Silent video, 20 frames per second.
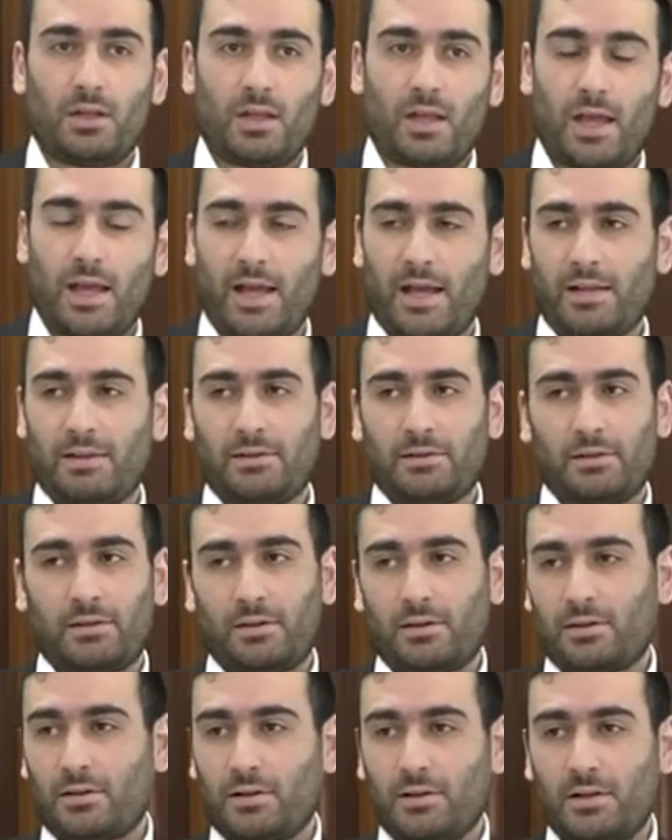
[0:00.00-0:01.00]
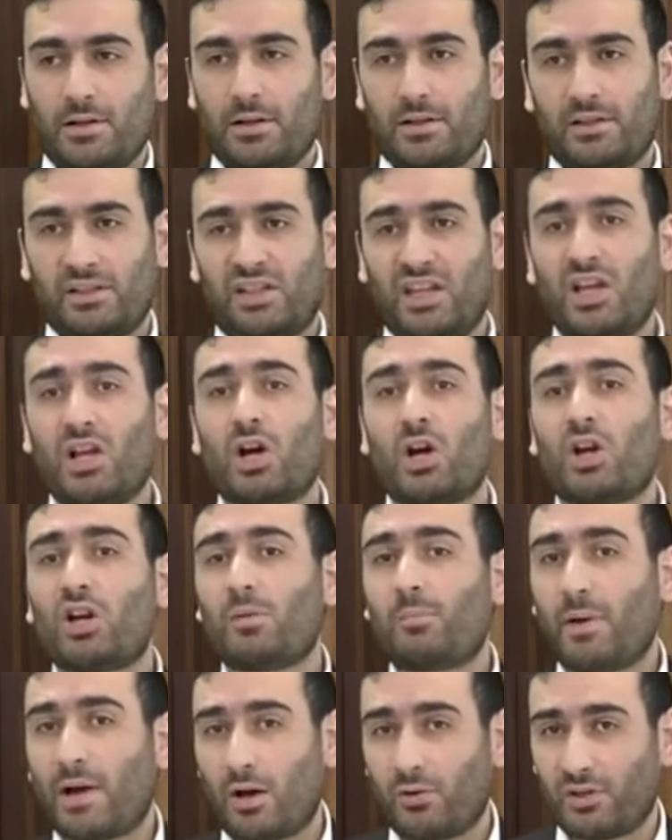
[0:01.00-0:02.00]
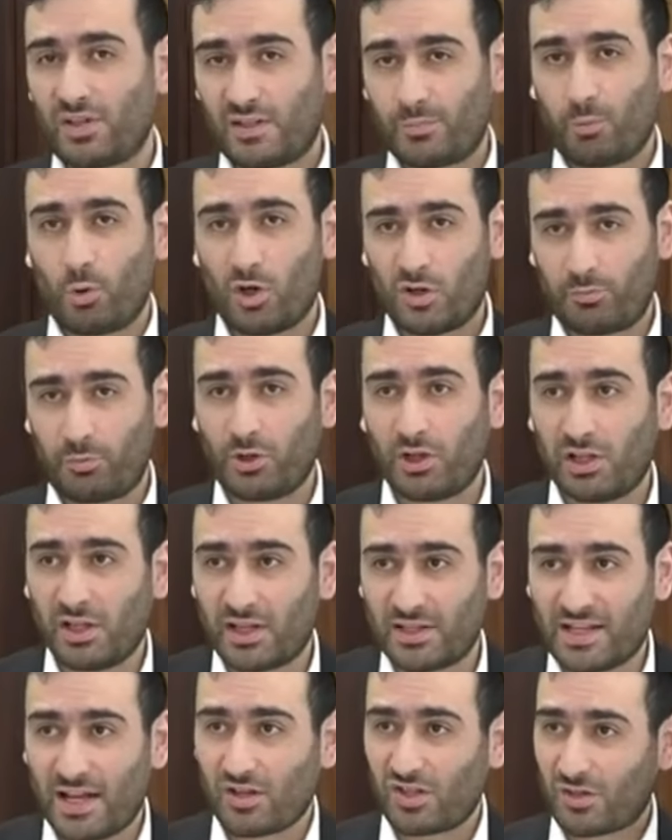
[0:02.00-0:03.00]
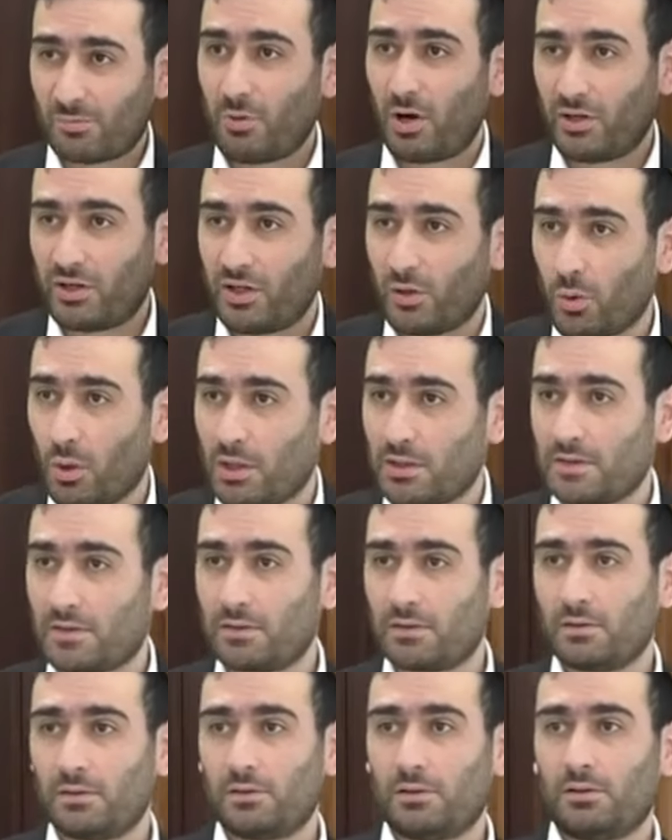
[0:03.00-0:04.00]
And the king heard about this boy's brilliance, how smart he was.